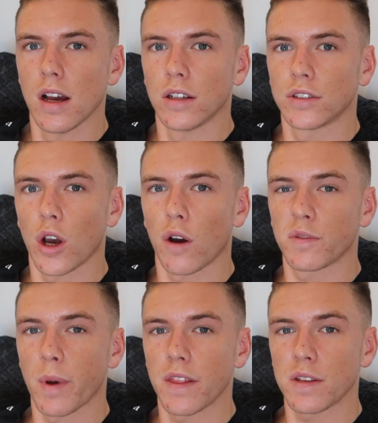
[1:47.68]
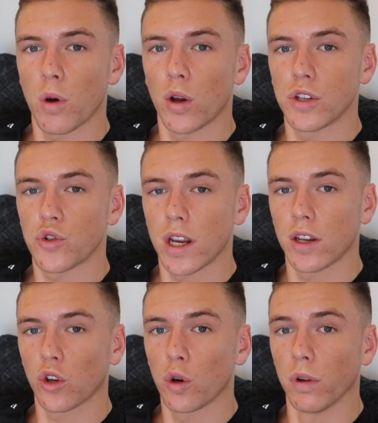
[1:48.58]
So I've spent this morning
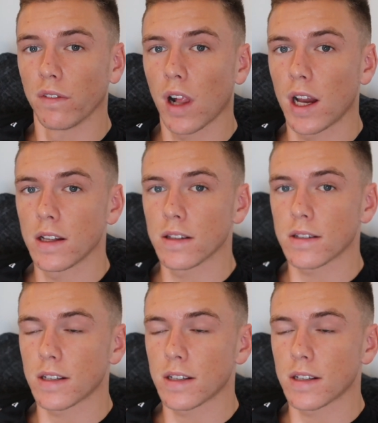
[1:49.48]
training a couple of clients,